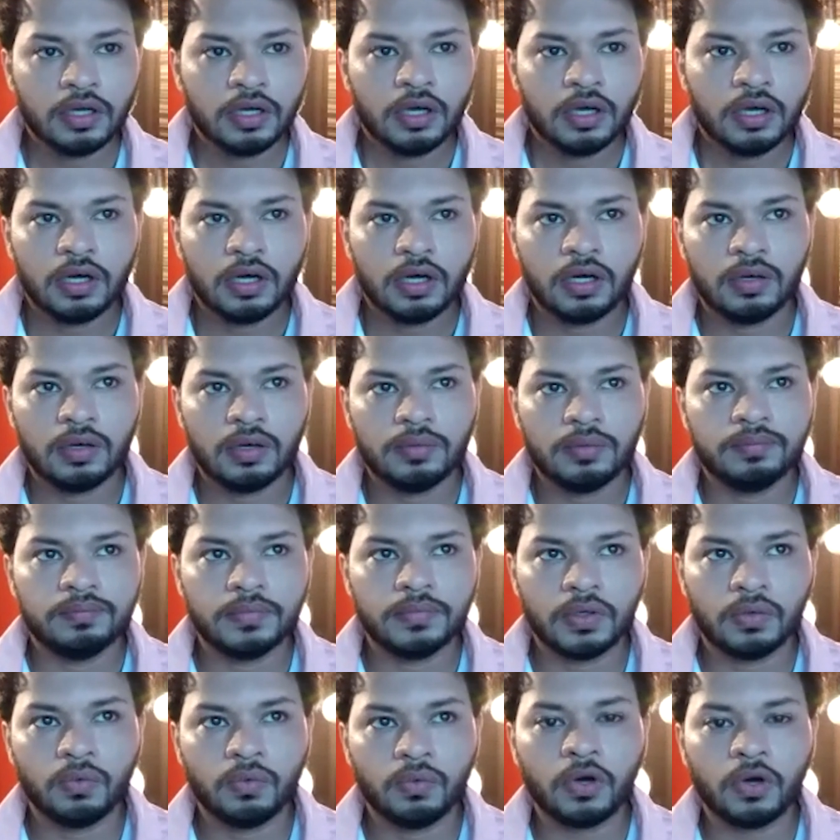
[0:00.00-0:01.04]
Um,
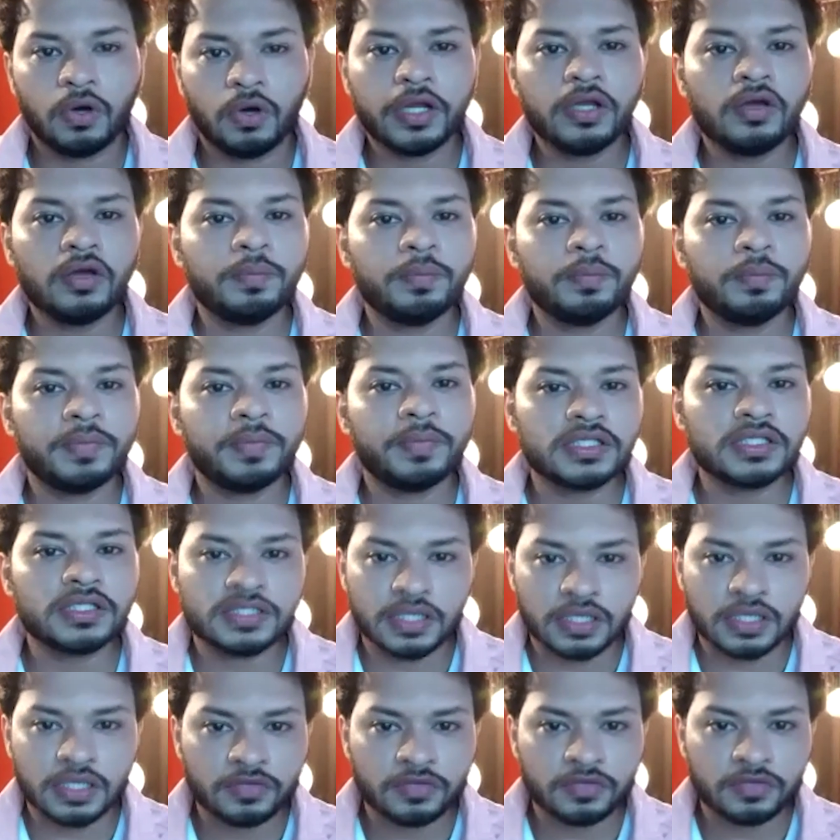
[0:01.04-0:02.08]
what are your biggest
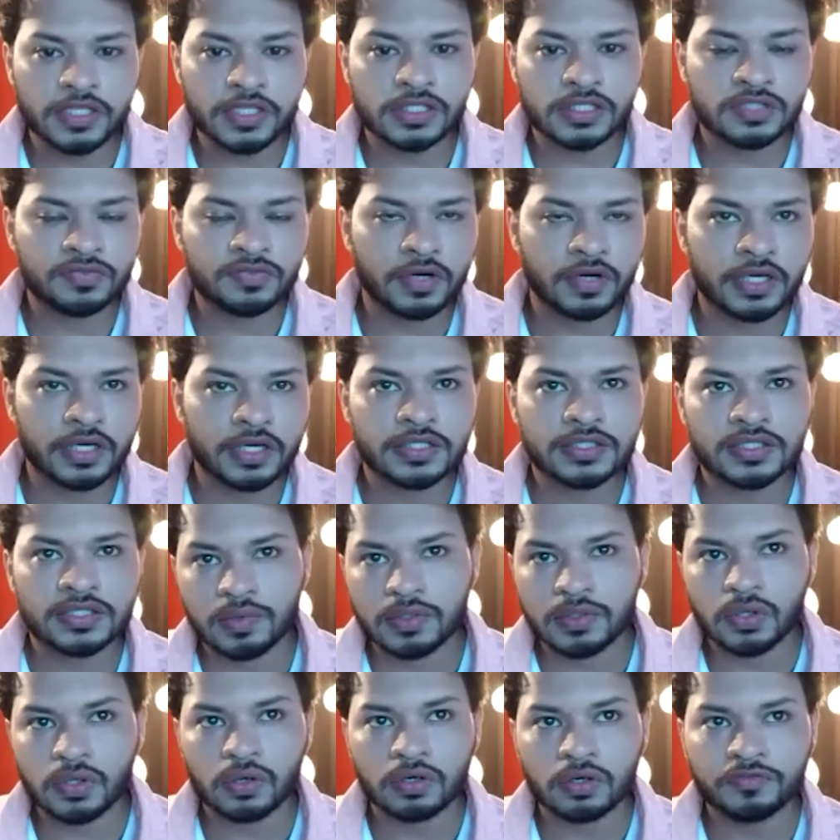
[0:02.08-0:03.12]
takeaways as far as the
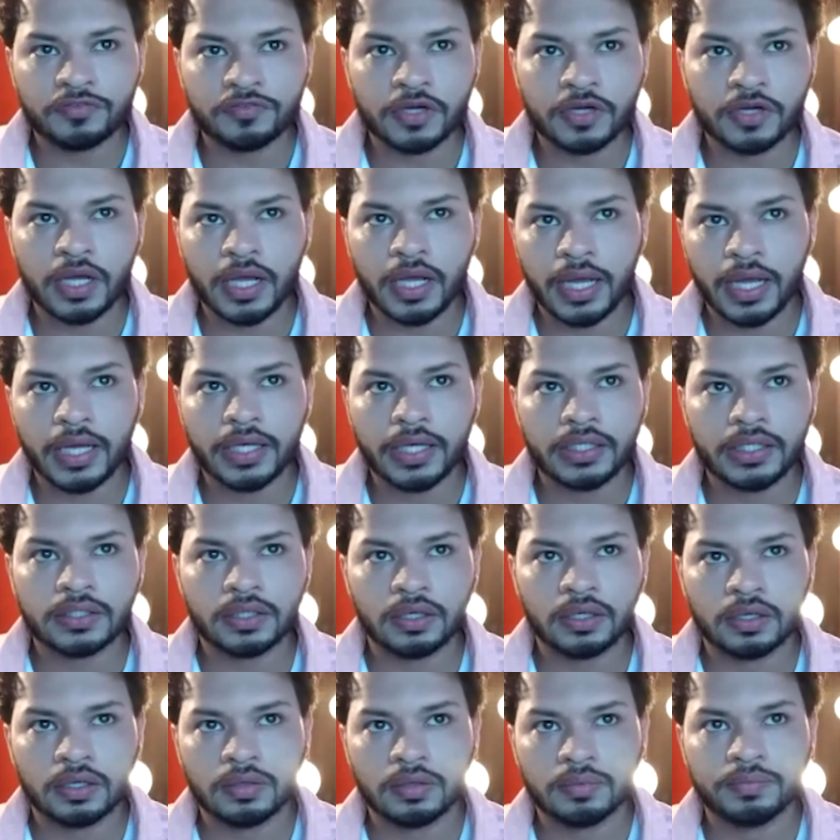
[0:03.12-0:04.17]
cinematographer and
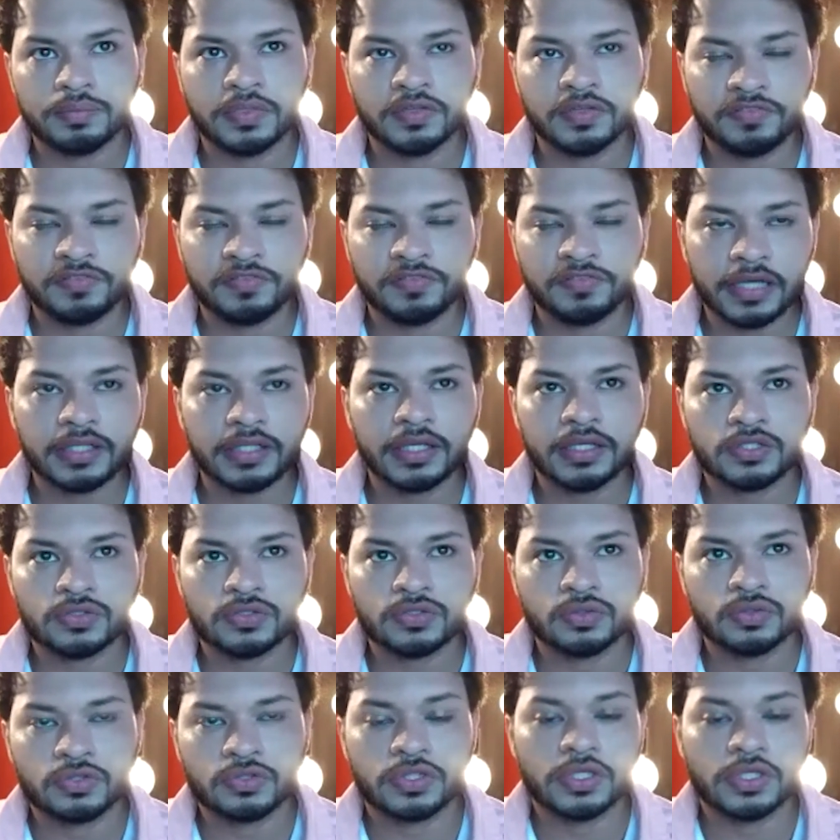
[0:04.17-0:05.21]
uh, the fact that, you
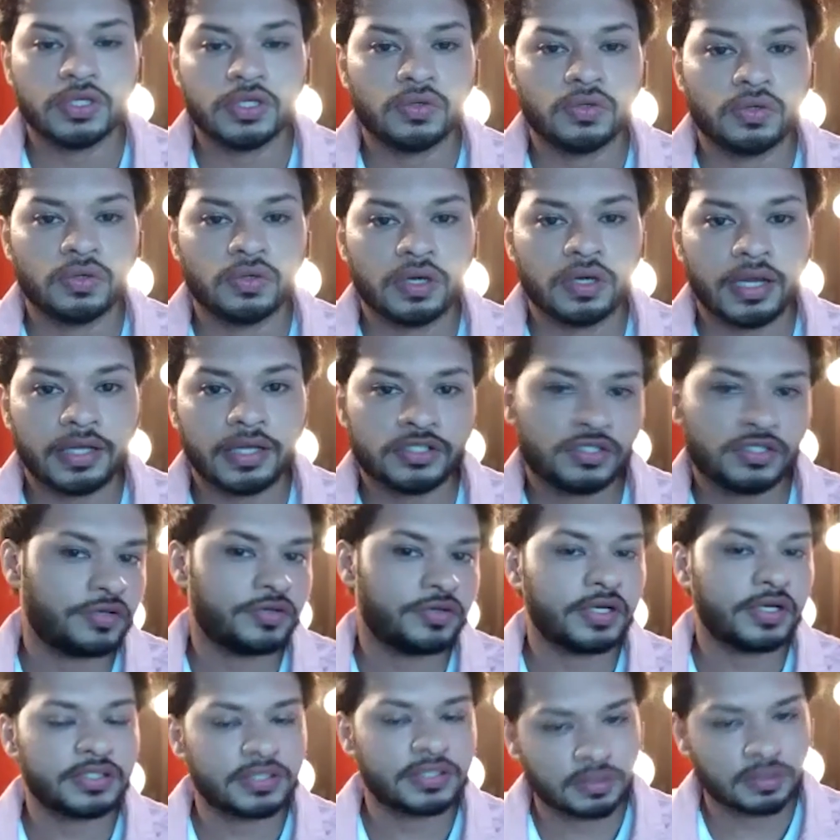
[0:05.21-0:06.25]
know, today you are actually
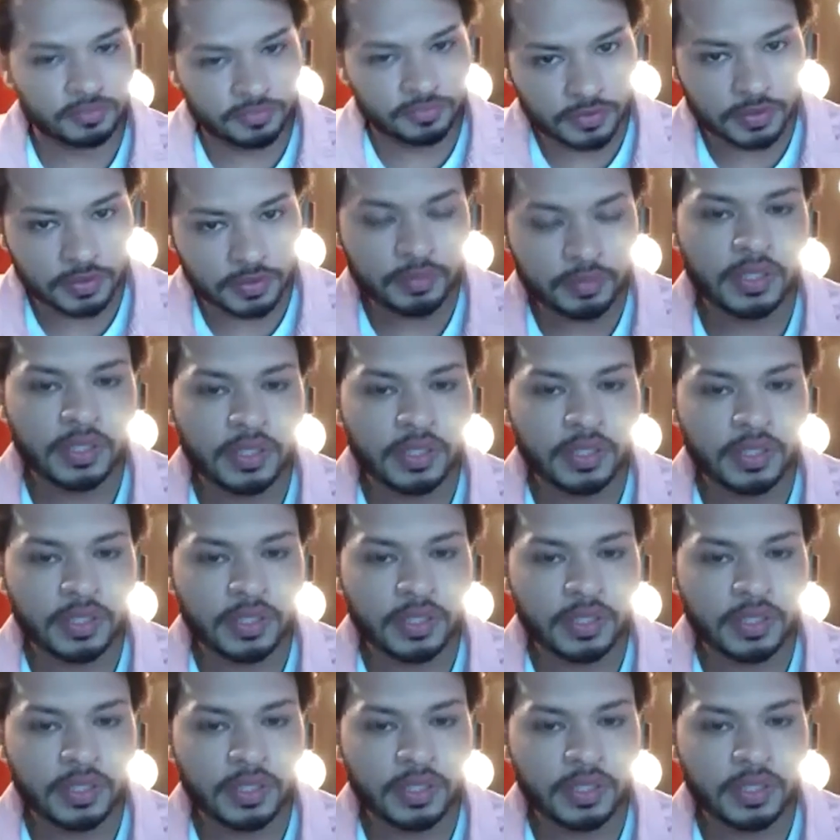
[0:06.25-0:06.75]
directing a film?